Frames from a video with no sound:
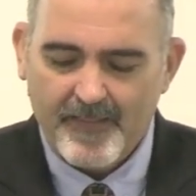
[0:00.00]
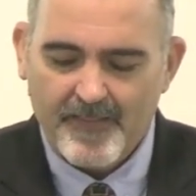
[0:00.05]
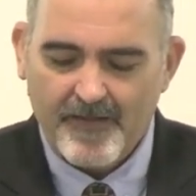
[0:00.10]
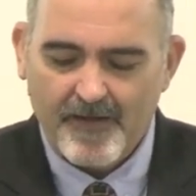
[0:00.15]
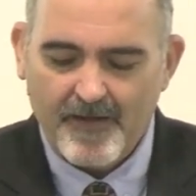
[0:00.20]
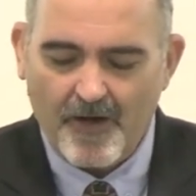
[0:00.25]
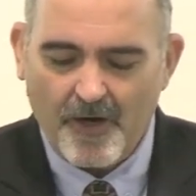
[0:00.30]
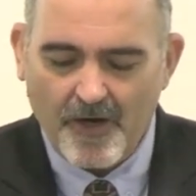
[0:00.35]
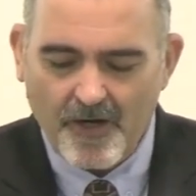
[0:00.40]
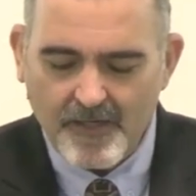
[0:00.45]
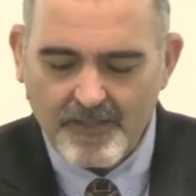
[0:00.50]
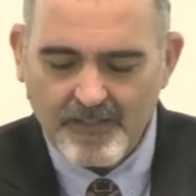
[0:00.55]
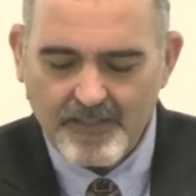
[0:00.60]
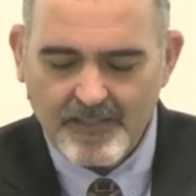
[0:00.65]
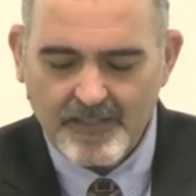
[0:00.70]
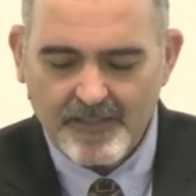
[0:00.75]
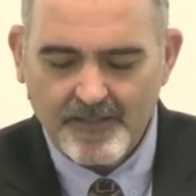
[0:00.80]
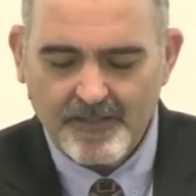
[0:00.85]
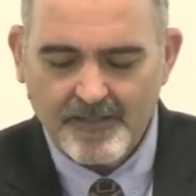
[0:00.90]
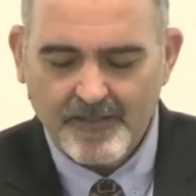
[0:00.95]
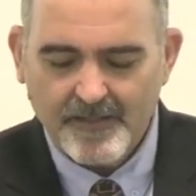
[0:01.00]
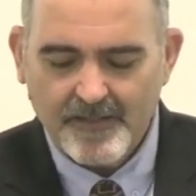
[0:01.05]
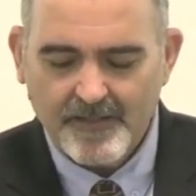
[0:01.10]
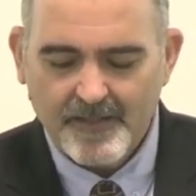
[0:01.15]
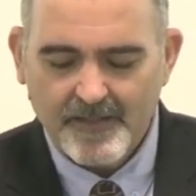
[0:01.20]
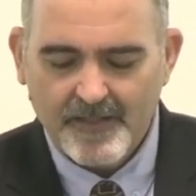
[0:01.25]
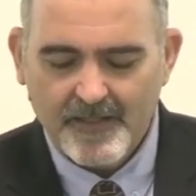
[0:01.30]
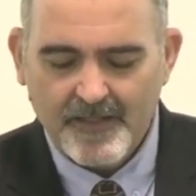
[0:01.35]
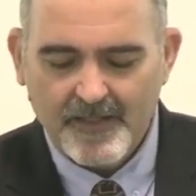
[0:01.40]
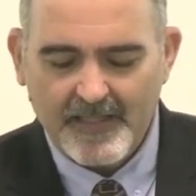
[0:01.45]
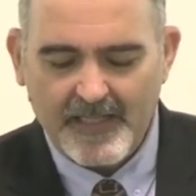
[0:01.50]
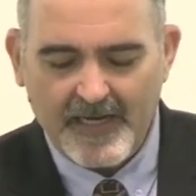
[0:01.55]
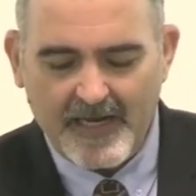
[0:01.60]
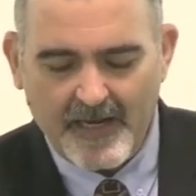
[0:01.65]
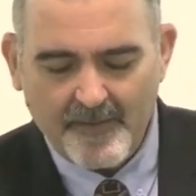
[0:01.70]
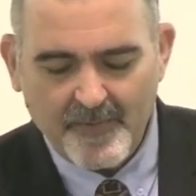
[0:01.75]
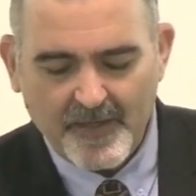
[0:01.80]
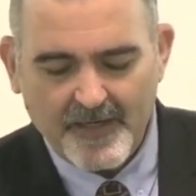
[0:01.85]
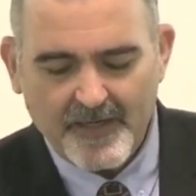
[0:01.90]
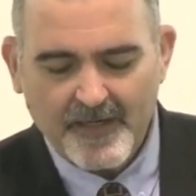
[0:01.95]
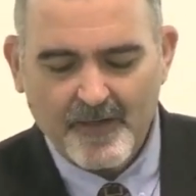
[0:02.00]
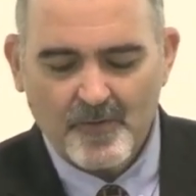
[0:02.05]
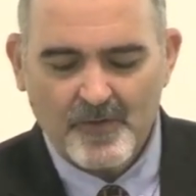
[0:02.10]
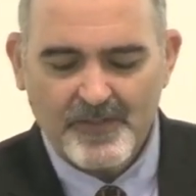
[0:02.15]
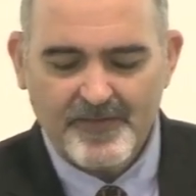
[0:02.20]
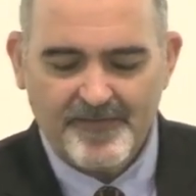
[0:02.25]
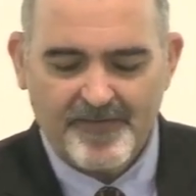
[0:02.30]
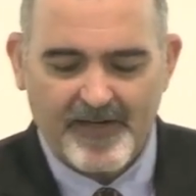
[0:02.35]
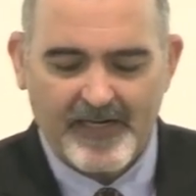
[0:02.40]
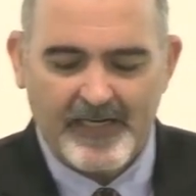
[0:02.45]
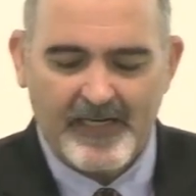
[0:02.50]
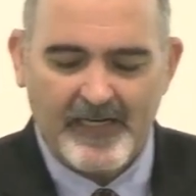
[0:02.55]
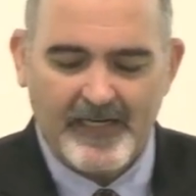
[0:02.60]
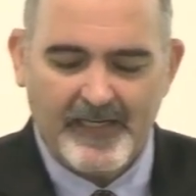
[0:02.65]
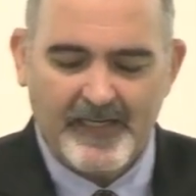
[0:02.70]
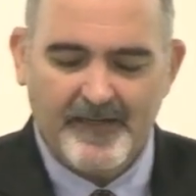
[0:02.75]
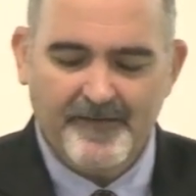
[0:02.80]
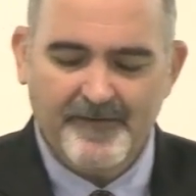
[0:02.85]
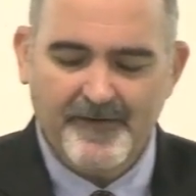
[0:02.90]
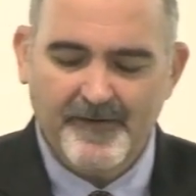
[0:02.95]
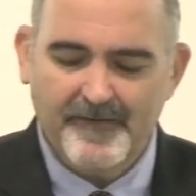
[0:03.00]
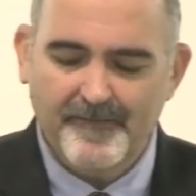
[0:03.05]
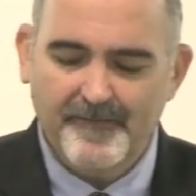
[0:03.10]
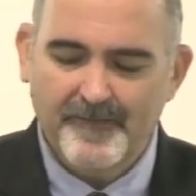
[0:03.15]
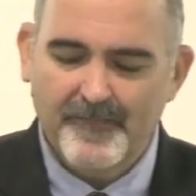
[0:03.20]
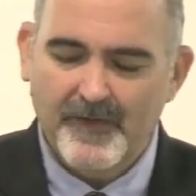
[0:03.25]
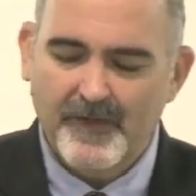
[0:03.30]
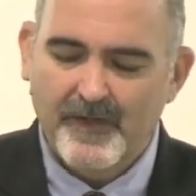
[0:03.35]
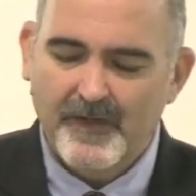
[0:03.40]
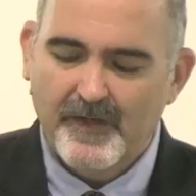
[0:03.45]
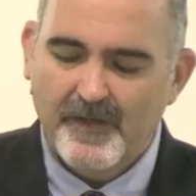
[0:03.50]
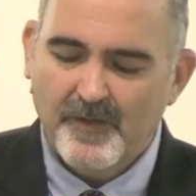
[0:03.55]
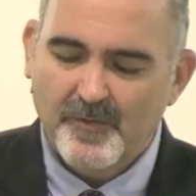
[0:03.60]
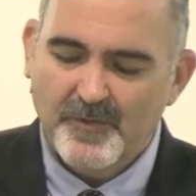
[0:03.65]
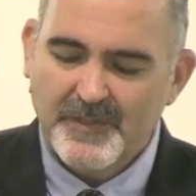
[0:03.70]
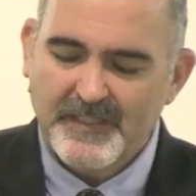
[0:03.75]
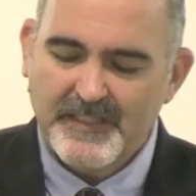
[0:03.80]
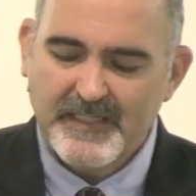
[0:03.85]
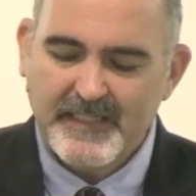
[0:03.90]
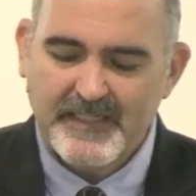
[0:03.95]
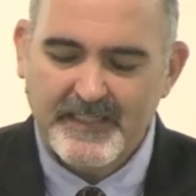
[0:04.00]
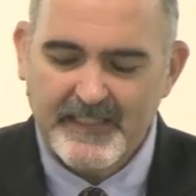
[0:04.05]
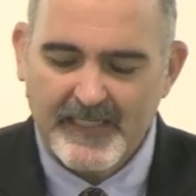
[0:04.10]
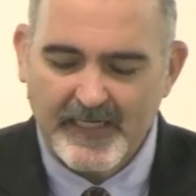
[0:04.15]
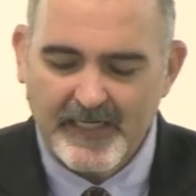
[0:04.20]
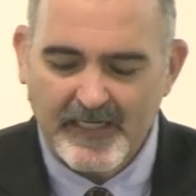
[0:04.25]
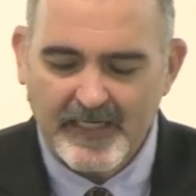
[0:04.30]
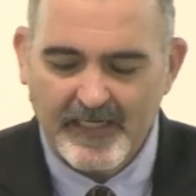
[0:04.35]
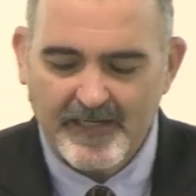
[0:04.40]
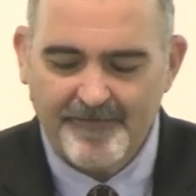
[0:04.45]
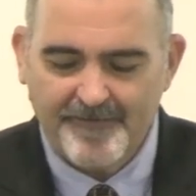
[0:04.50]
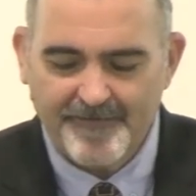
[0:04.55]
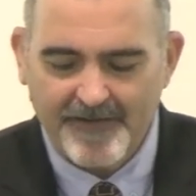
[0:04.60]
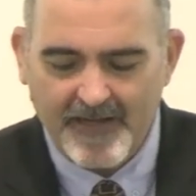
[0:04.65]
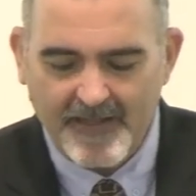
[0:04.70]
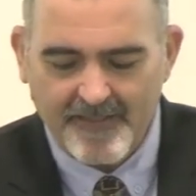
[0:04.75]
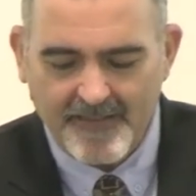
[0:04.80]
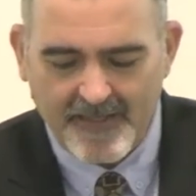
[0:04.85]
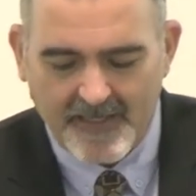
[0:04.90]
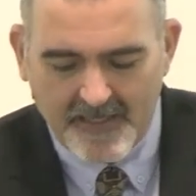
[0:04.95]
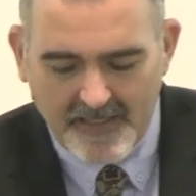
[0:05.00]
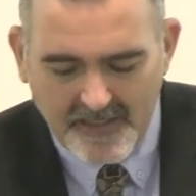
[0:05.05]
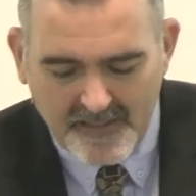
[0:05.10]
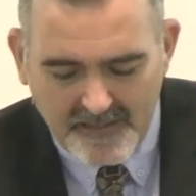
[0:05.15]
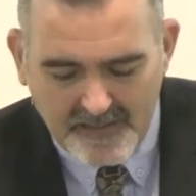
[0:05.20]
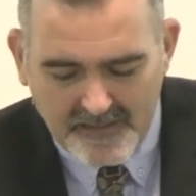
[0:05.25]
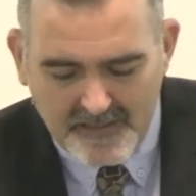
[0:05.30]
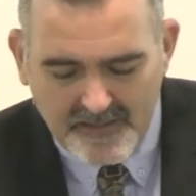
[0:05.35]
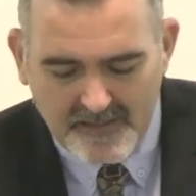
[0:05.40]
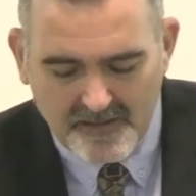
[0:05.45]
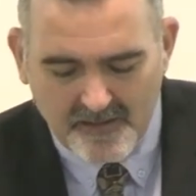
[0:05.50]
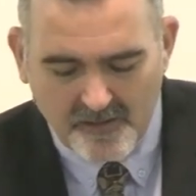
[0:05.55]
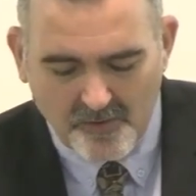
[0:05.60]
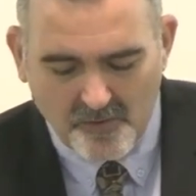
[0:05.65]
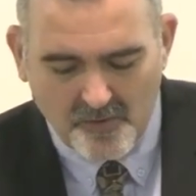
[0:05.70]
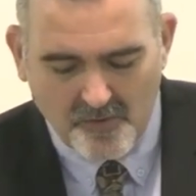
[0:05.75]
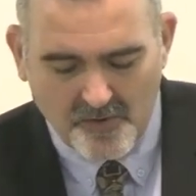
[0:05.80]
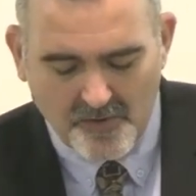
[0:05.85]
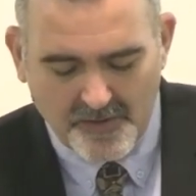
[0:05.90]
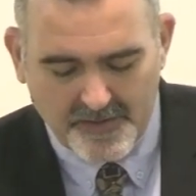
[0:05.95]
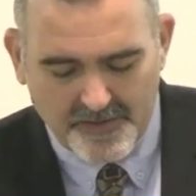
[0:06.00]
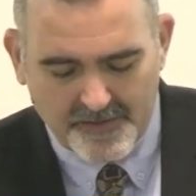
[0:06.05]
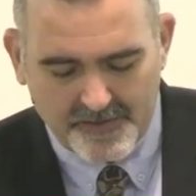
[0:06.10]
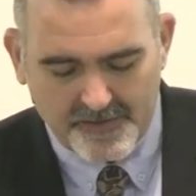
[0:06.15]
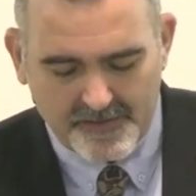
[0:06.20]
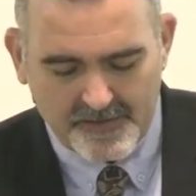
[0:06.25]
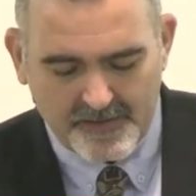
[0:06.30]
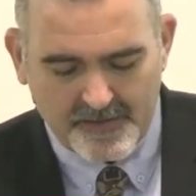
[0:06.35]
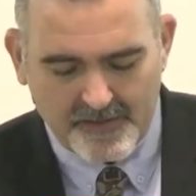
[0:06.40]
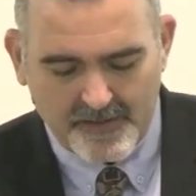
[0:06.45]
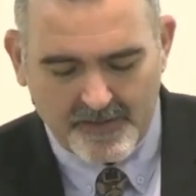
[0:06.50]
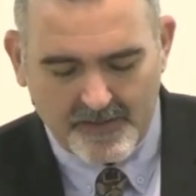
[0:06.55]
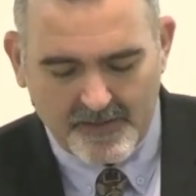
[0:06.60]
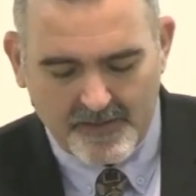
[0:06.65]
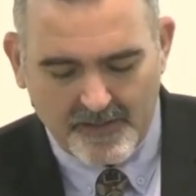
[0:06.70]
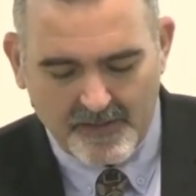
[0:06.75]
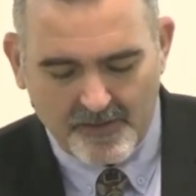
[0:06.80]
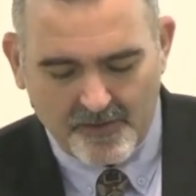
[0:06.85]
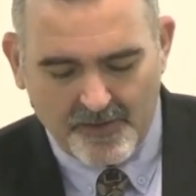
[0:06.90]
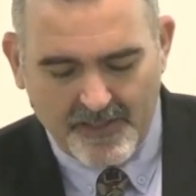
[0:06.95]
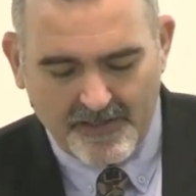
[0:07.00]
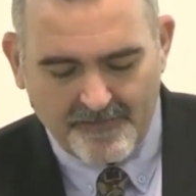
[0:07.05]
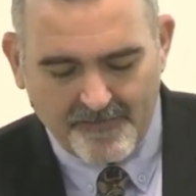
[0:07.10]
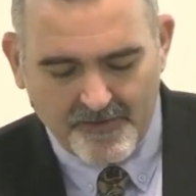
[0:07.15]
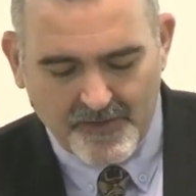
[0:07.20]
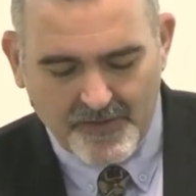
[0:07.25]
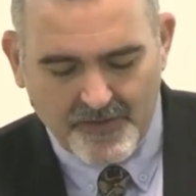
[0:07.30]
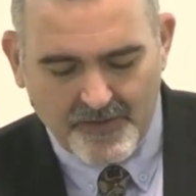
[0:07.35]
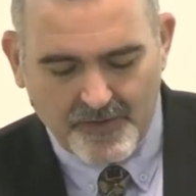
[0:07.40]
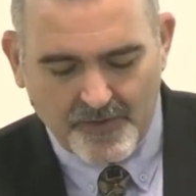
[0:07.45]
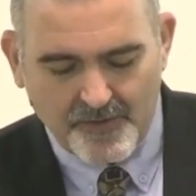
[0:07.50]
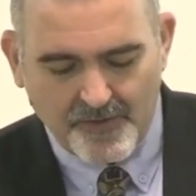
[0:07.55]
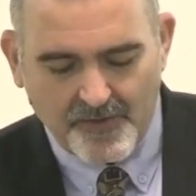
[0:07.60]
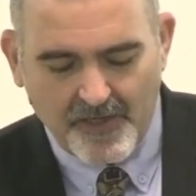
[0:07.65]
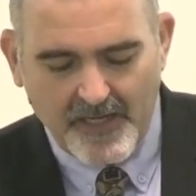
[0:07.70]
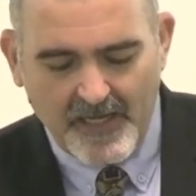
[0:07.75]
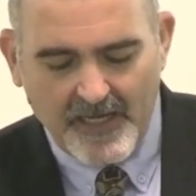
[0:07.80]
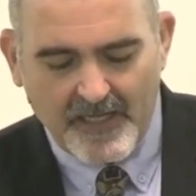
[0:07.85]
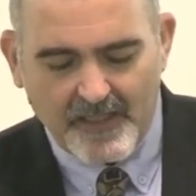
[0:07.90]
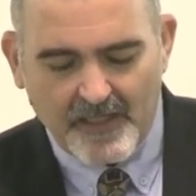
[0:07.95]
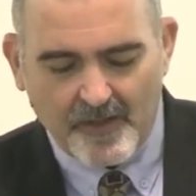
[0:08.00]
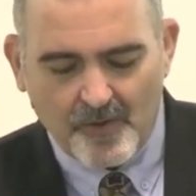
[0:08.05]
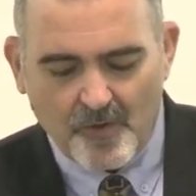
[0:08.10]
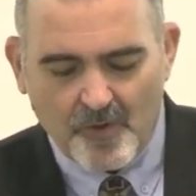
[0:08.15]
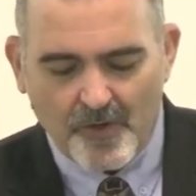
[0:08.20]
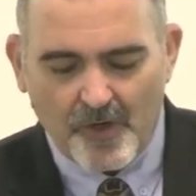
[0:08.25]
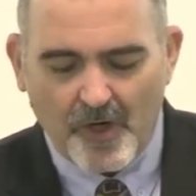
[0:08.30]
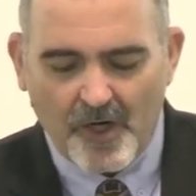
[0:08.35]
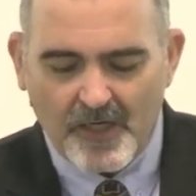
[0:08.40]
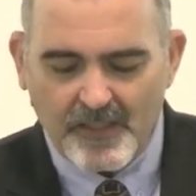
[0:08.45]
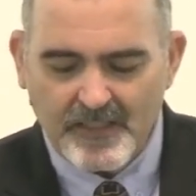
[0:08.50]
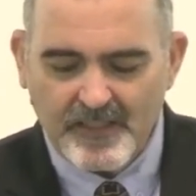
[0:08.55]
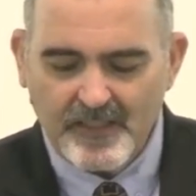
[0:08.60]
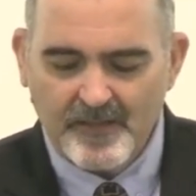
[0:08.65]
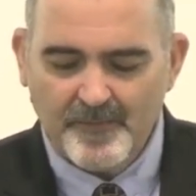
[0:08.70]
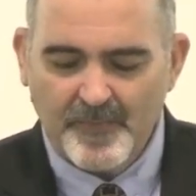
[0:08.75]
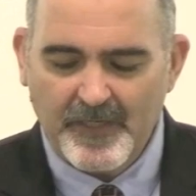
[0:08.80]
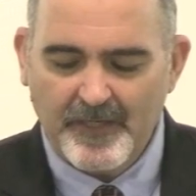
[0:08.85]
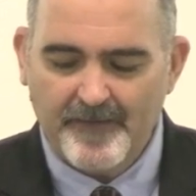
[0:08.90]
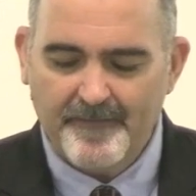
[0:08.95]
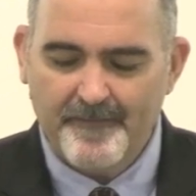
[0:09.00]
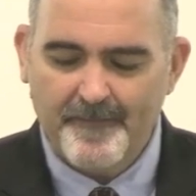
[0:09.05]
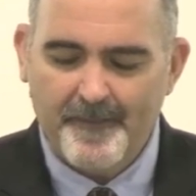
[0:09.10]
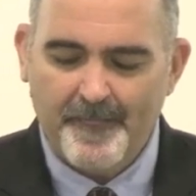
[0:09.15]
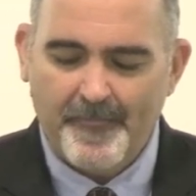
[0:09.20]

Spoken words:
the answer that Habakkuk was finally given. We see, secondly, faith hears the Lord. Look at verse 2. And the Lord answered me,